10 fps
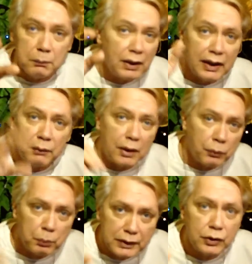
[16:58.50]
But anyway,
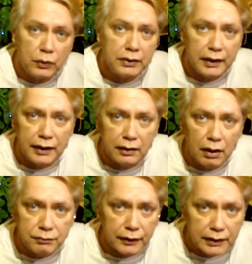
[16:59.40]
we'll be doing the
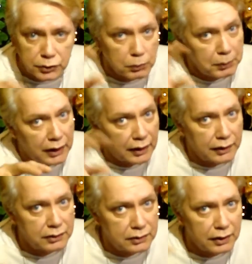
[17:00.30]
love readings. We'll be
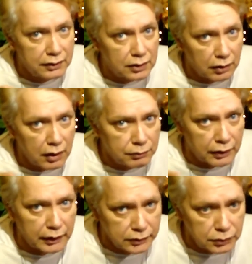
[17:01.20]
getting into the love
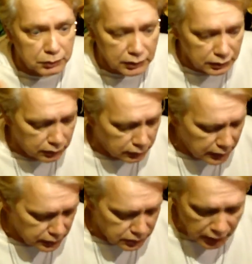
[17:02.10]
readings within the
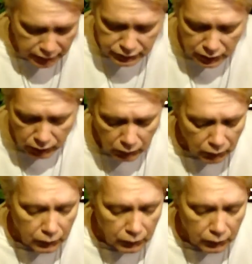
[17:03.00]
next day or so.